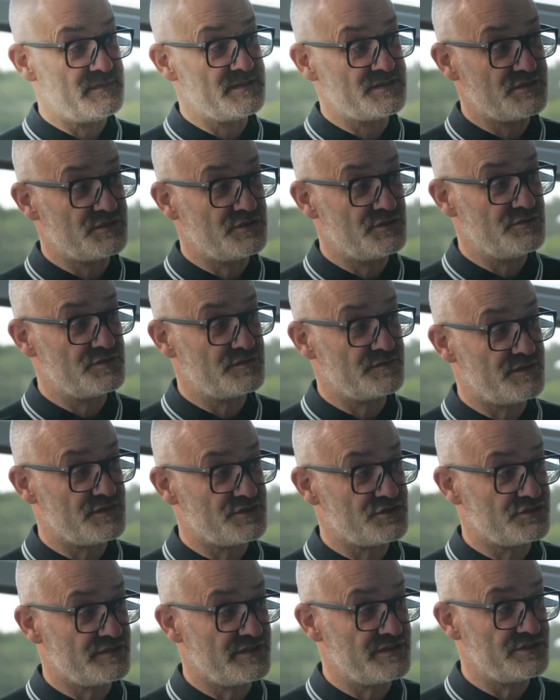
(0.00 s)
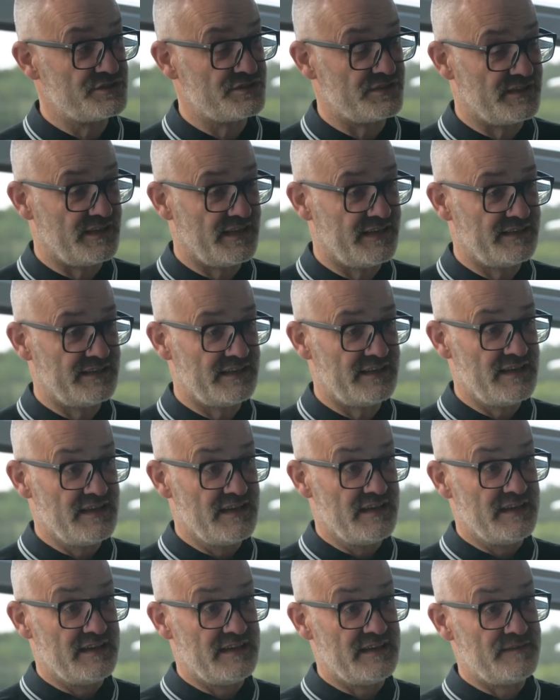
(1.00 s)
it's a huge frustration. And
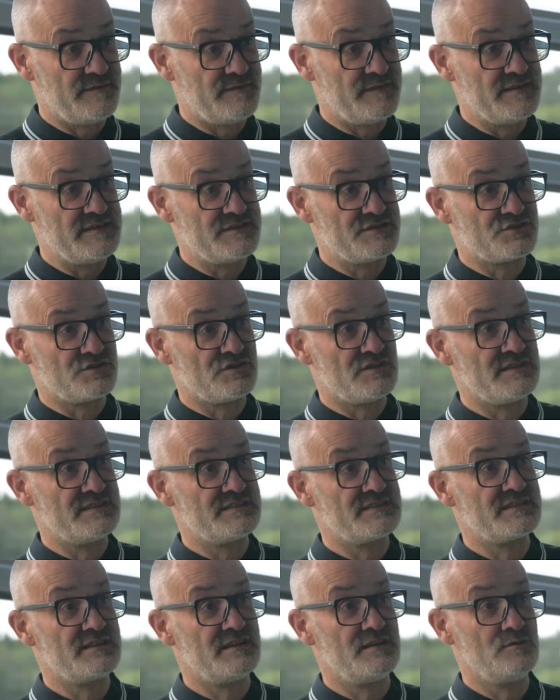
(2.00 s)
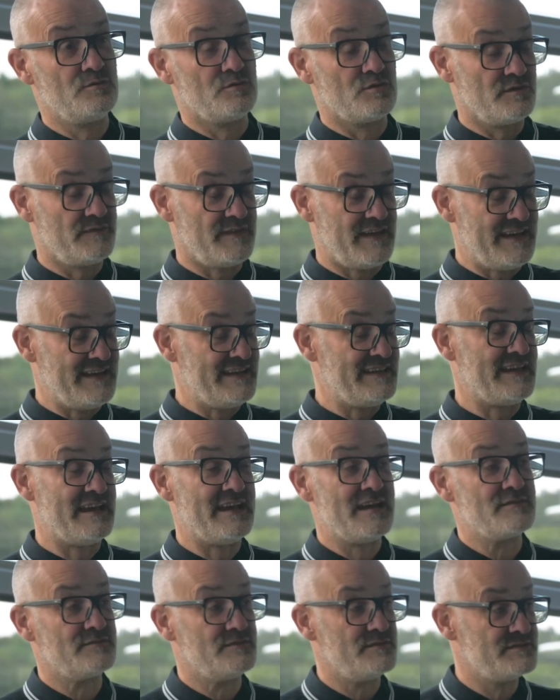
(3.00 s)
if he's trying to go, or if any
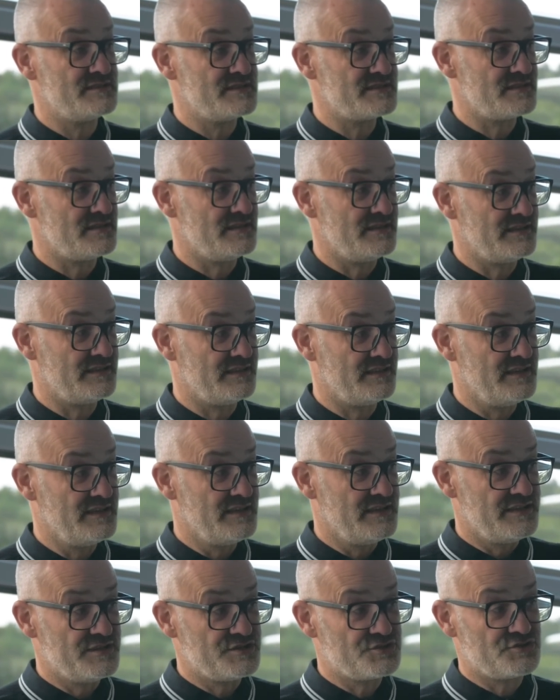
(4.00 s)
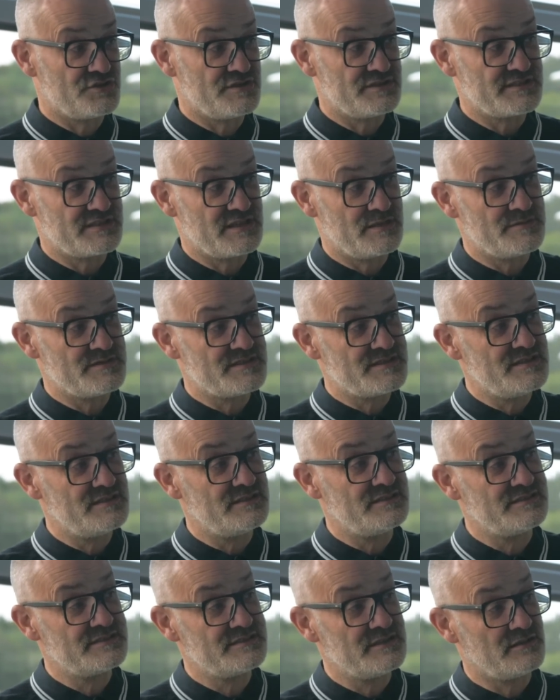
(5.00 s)
aero designer is trying to go a
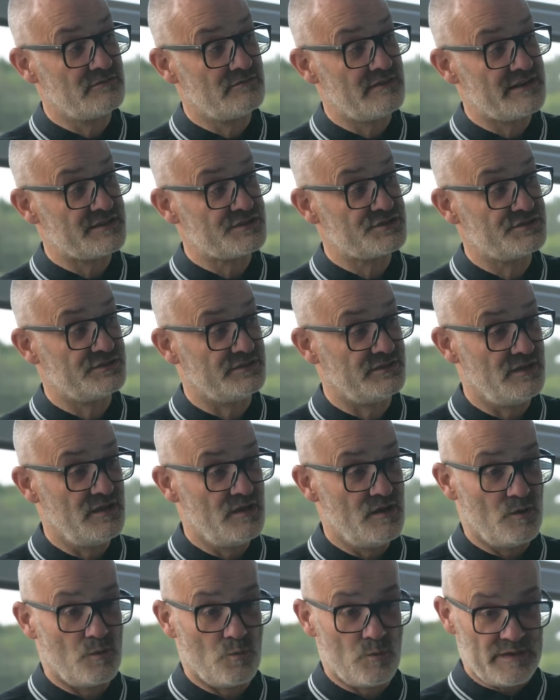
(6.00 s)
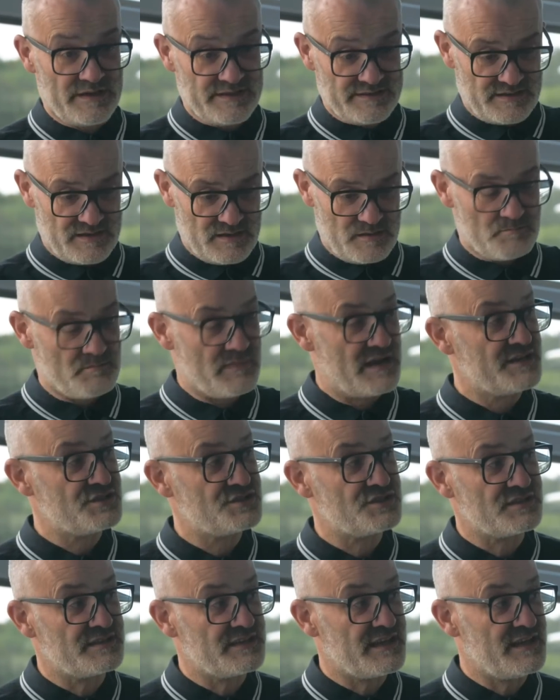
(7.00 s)
certain direction with
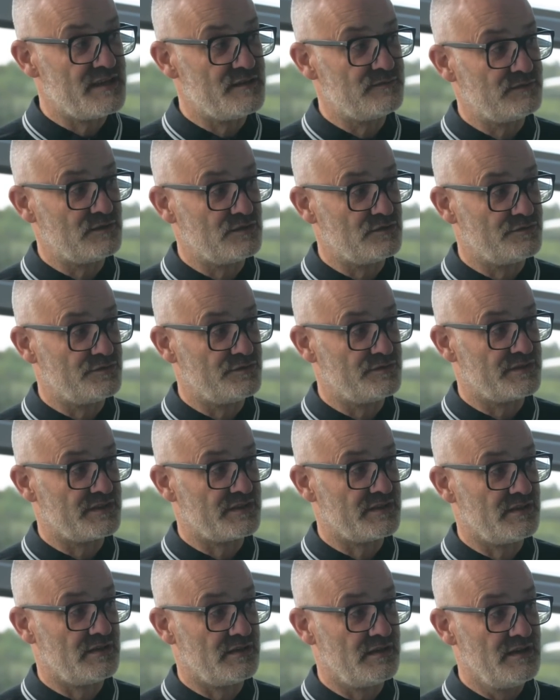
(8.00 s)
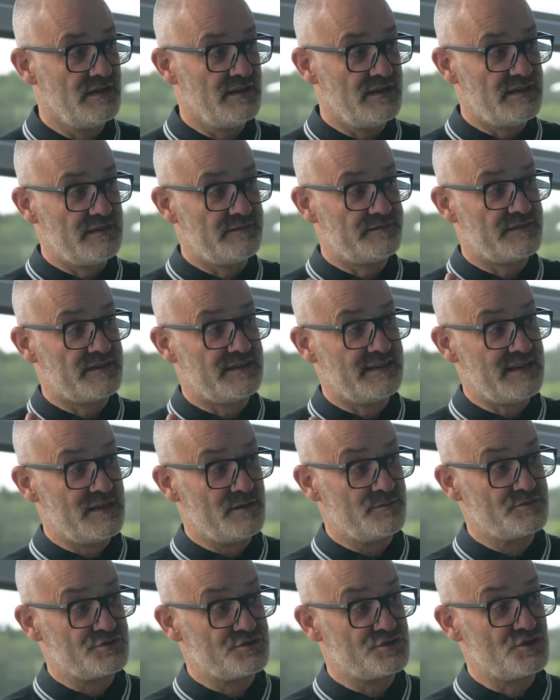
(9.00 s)
managing the airflow through the car, if the
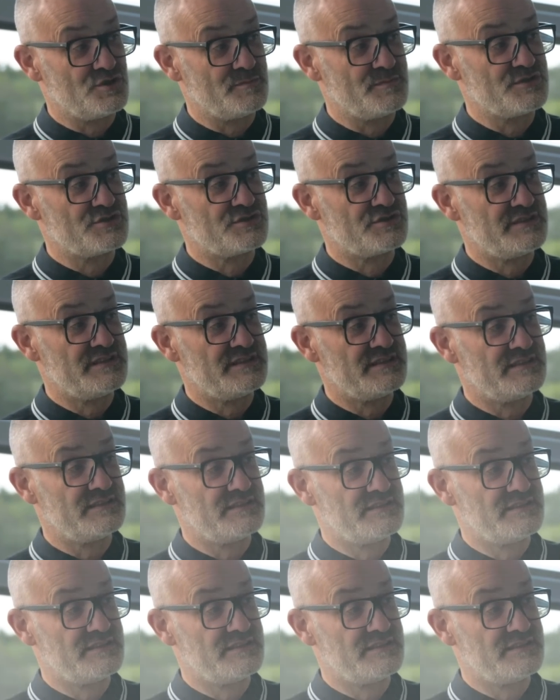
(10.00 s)
allowed geometry that